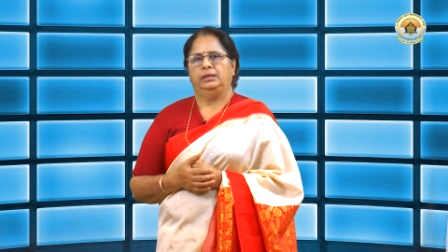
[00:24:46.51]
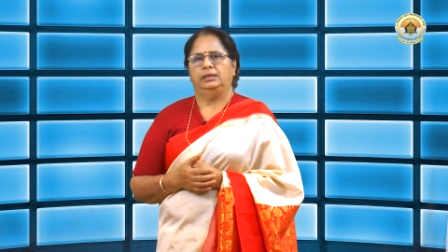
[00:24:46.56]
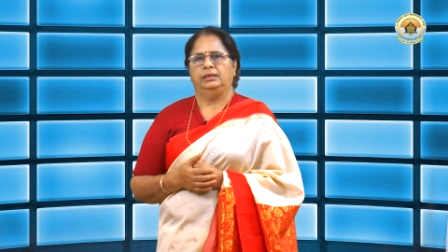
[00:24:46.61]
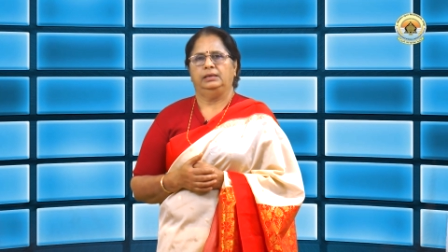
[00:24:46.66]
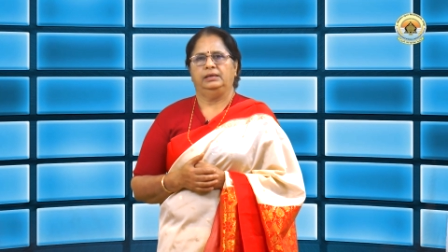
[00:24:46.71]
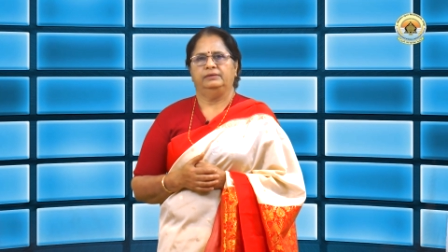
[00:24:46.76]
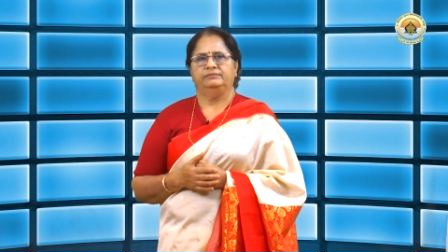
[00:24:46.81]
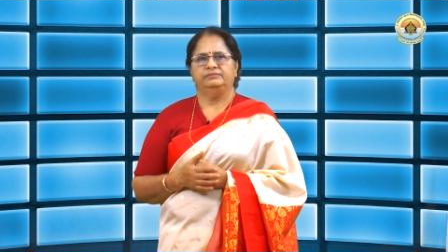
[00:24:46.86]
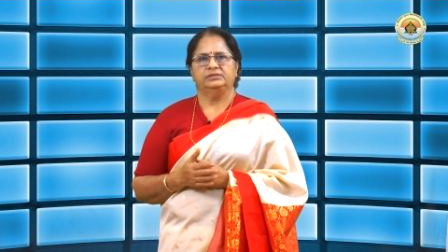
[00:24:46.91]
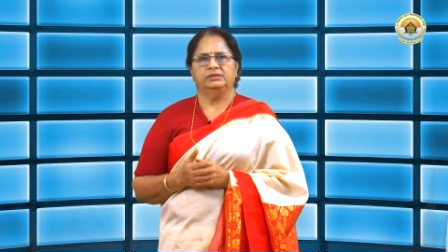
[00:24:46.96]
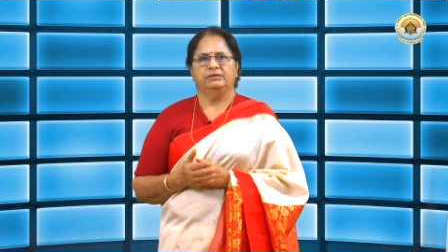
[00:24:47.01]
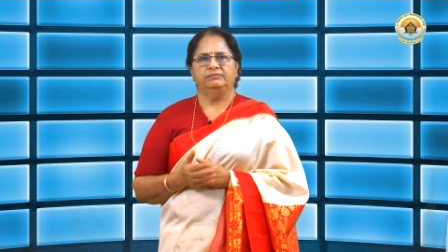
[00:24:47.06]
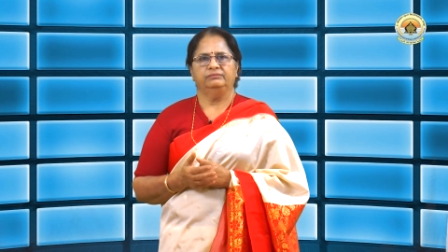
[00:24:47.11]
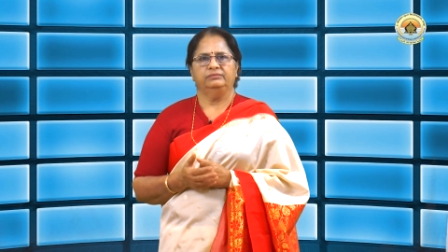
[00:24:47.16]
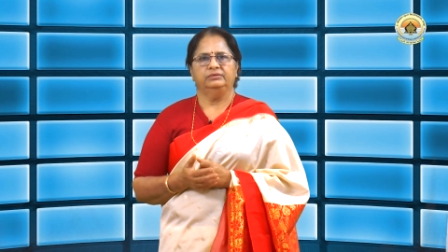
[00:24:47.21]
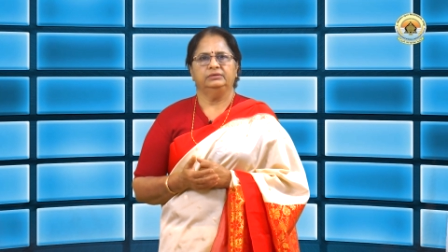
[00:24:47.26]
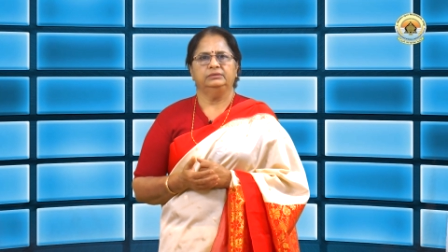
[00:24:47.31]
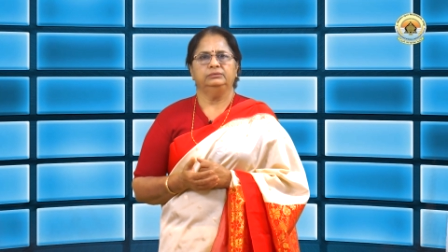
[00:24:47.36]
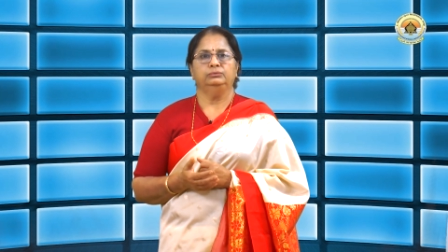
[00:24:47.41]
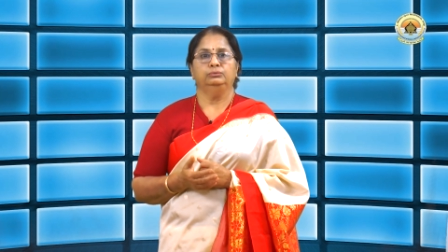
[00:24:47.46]
I have
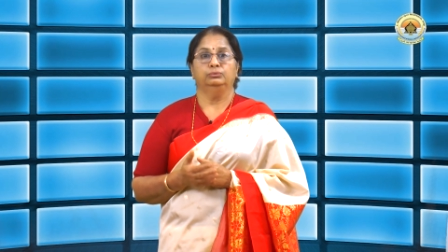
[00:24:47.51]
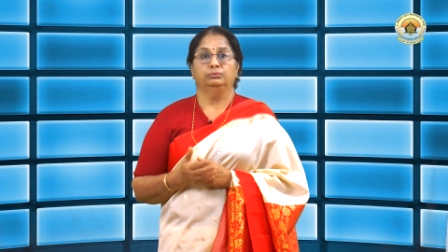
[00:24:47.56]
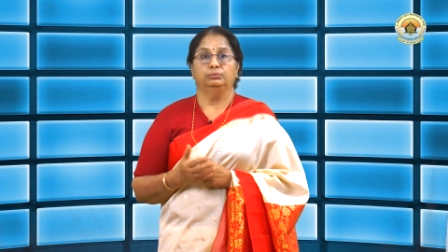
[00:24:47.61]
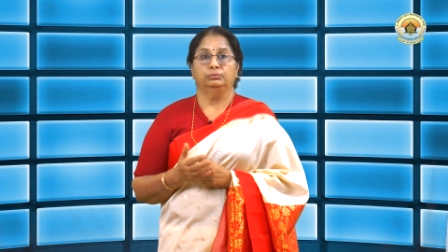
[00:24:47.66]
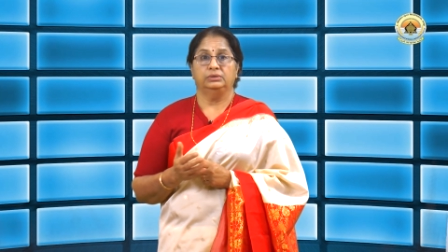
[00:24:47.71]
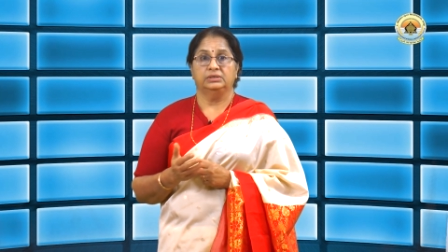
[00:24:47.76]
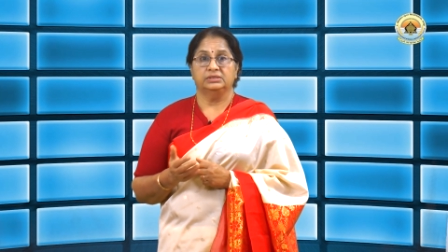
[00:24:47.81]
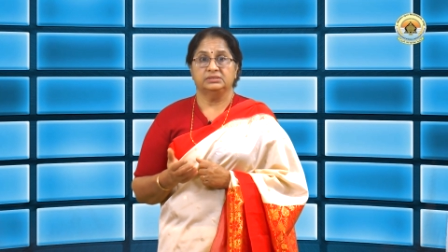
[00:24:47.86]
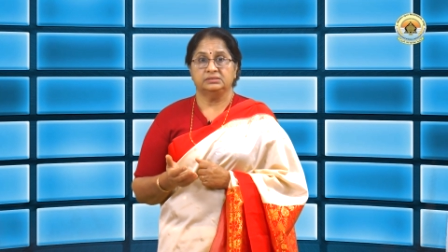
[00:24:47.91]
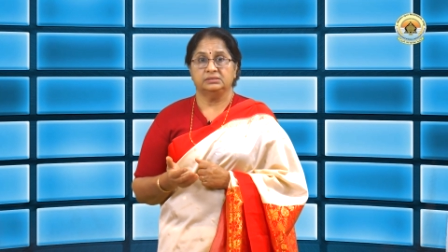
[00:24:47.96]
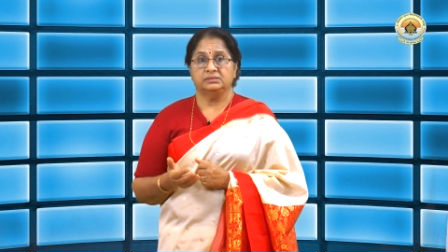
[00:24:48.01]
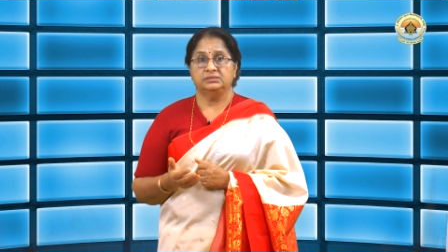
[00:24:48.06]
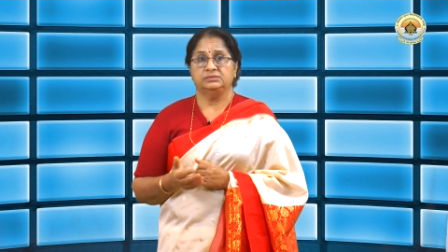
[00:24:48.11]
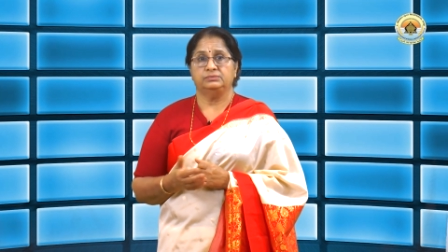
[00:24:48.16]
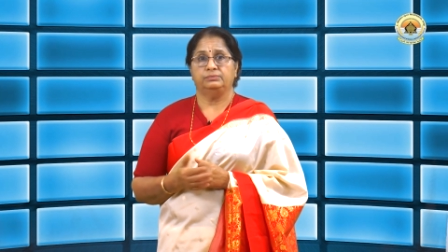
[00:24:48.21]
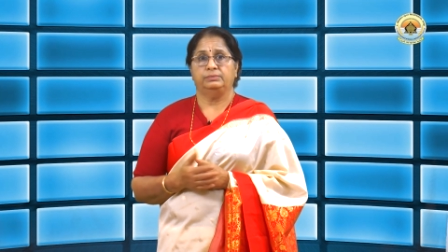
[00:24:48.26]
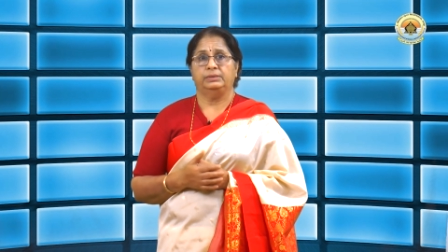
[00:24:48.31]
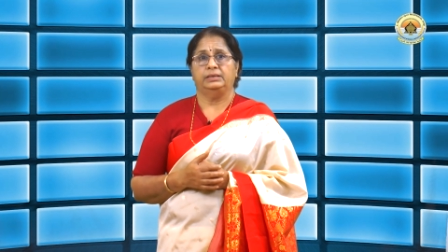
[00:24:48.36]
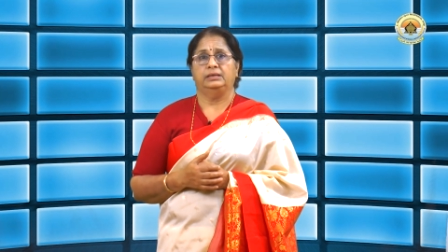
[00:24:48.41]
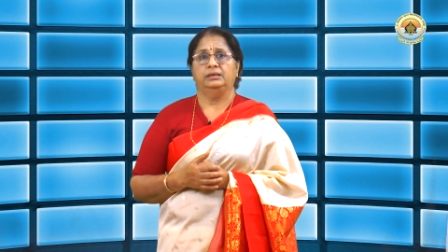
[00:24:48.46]
someone who
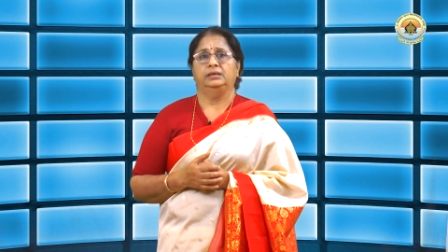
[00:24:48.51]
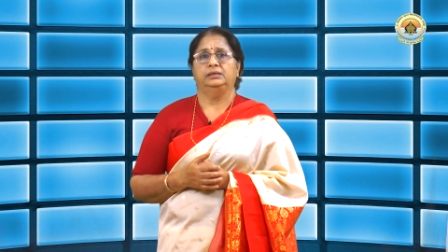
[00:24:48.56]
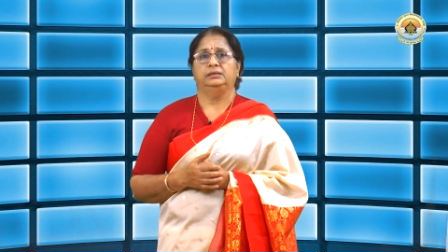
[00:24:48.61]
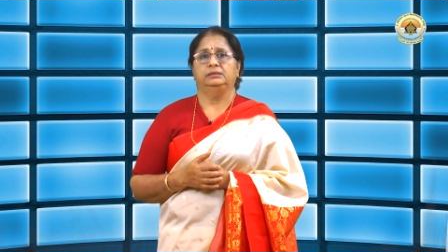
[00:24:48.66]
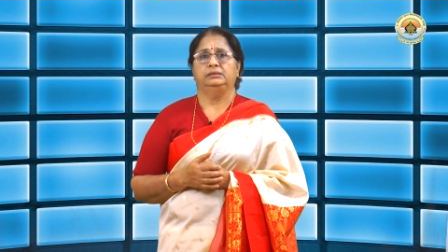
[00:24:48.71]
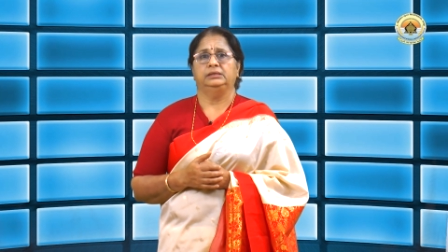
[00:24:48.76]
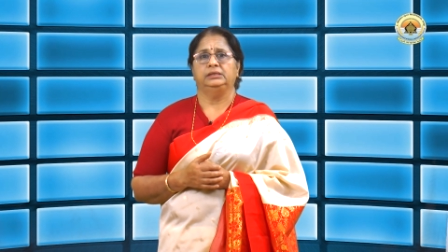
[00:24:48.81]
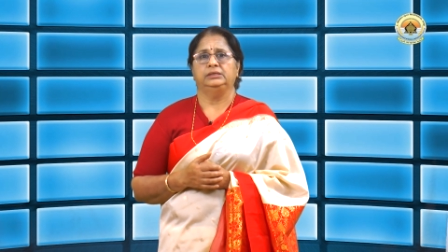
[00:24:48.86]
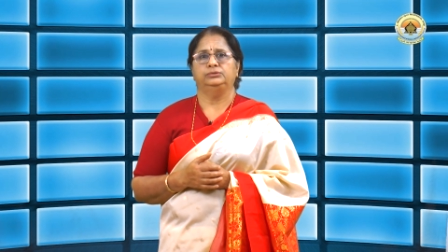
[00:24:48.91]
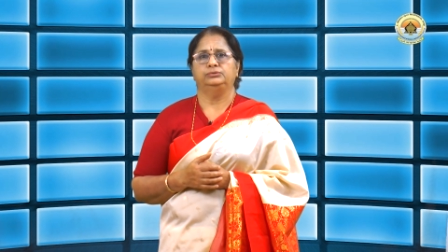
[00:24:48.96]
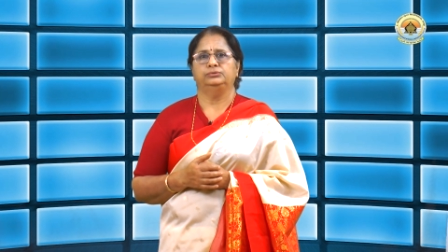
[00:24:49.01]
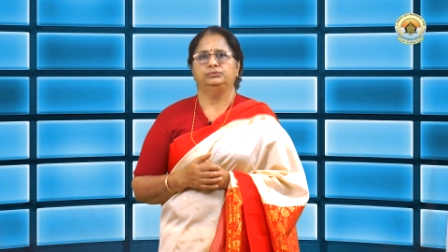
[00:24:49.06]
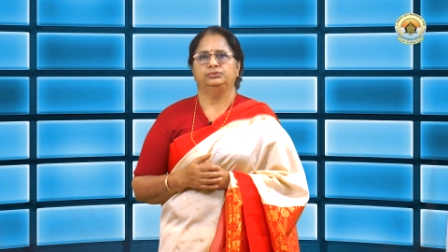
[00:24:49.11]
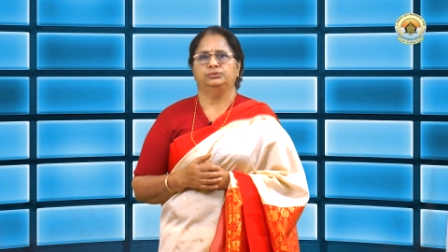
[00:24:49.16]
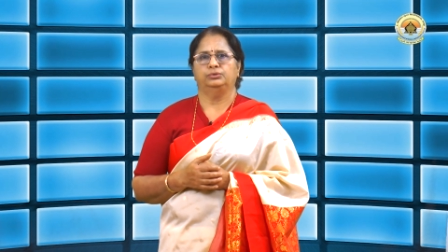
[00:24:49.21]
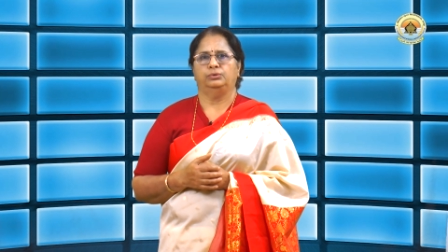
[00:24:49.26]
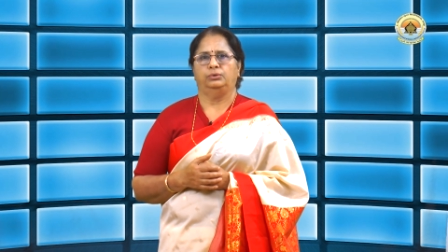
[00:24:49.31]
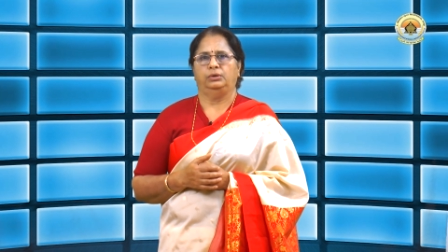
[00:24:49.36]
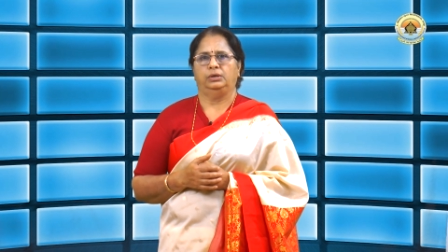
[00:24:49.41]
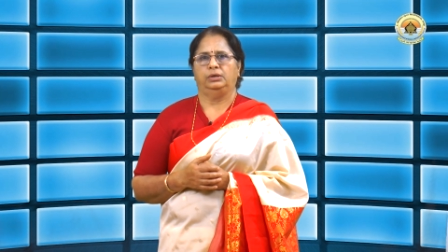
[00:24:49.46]
listens when I need to
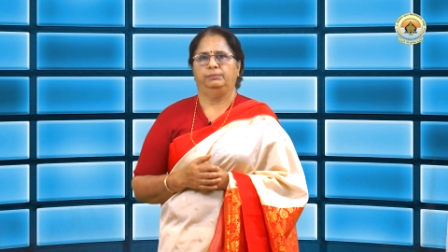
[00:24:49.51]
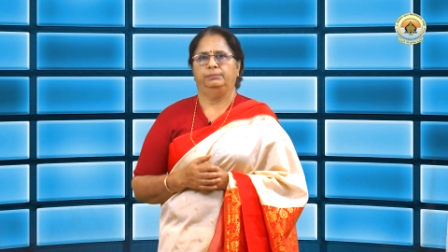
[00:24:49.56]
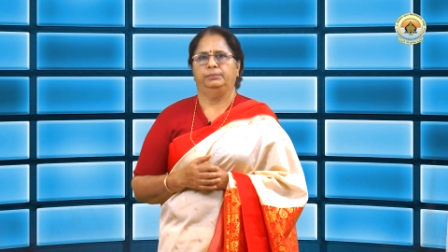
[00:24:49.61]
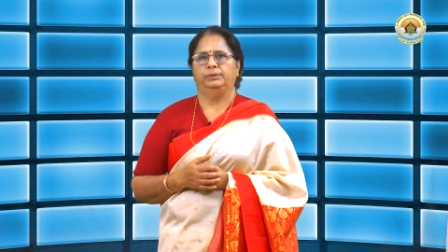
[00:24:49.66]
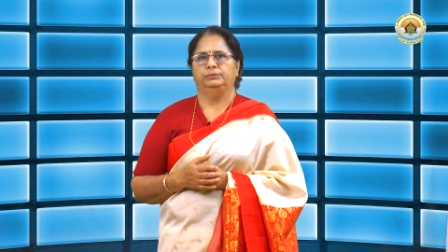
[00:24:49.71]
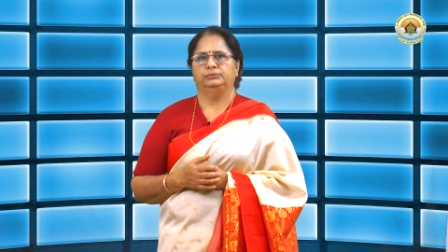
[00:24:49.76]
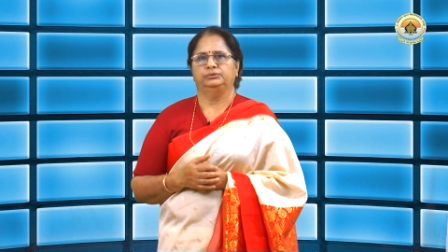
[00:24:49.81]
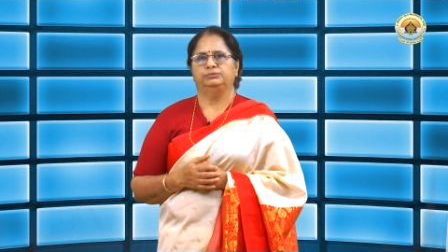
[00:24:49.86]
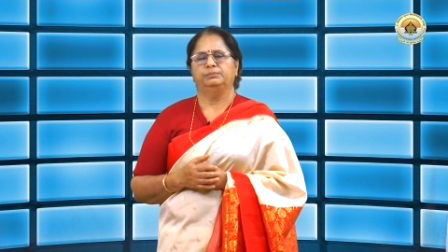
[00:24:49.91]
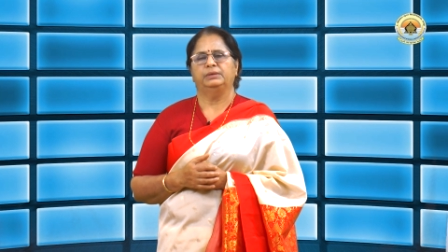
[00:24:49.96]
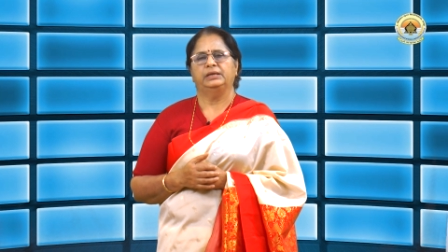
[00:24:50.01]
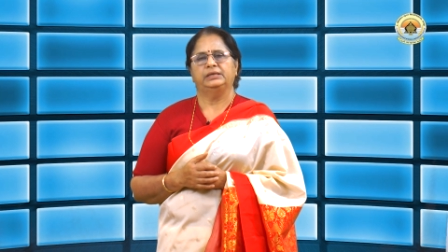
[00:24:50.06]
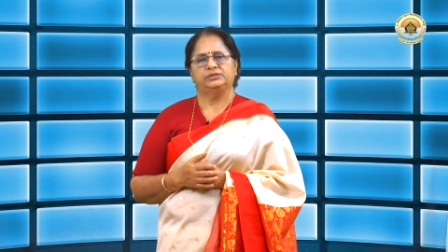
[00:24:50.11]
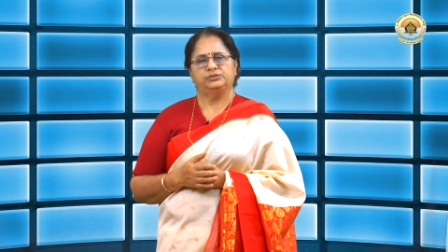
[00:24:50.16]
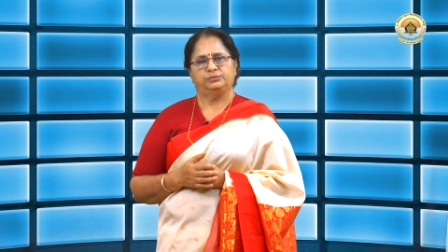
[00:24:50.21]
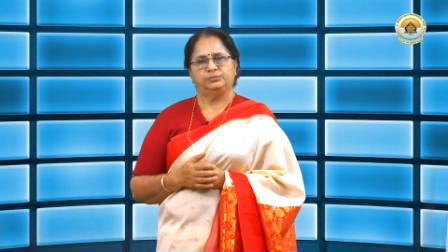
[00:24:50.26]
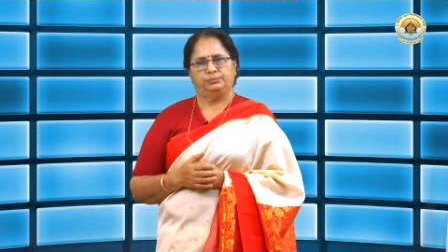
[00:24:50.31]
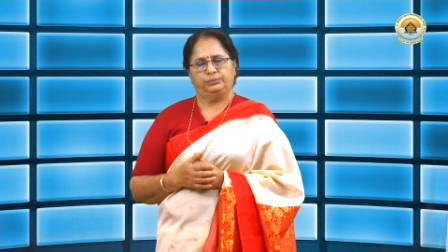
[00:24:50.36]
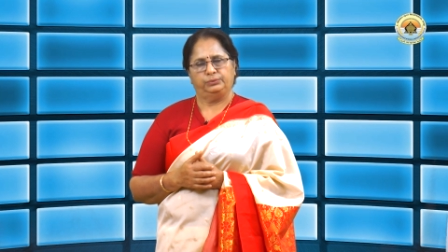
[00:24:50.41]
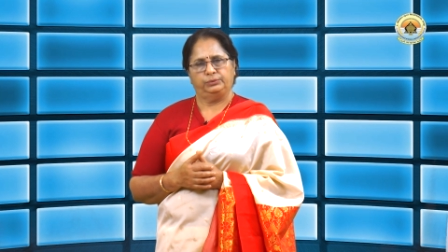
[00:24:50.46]
talk about my
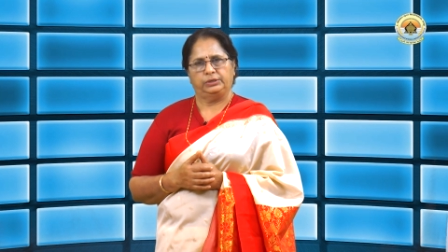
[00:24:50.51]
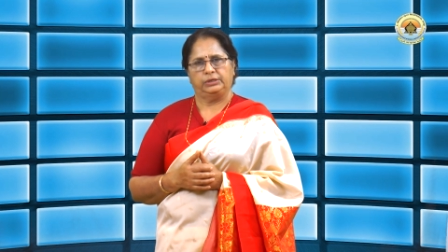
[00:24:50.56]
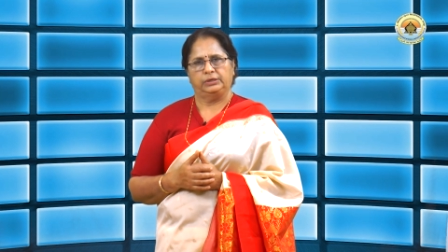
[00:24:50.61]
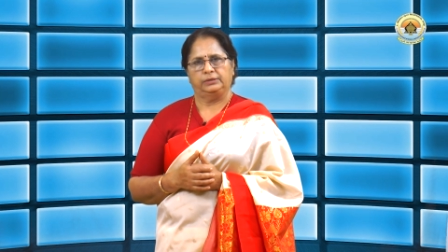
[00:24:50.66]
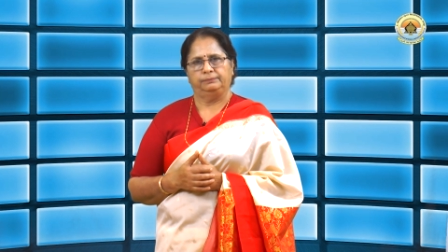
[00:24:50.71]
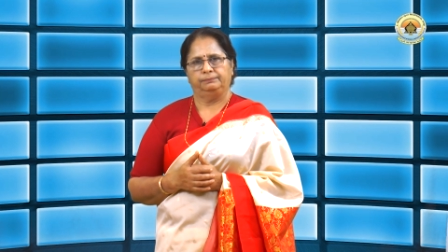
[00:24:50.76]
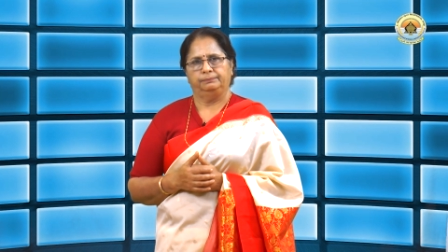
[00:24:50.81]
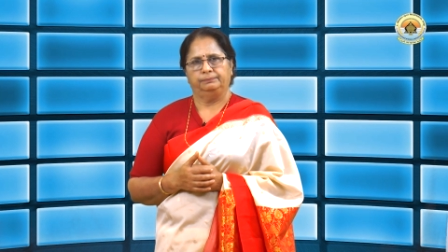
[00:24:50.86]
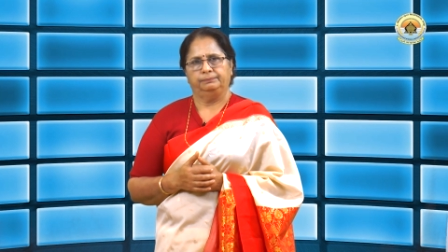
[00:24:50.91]
smoking.